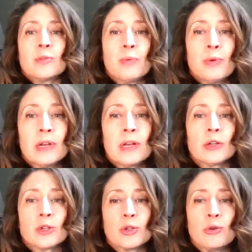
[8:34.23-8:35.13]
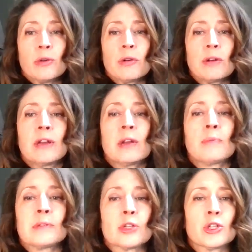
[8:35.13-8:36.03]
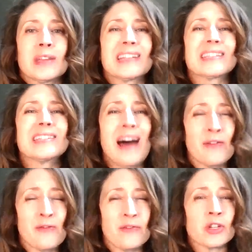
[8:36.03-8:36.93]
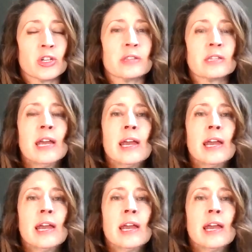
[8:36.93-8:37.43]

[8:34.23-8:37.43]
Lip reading: you're putting your shoulder in a position that's not efficient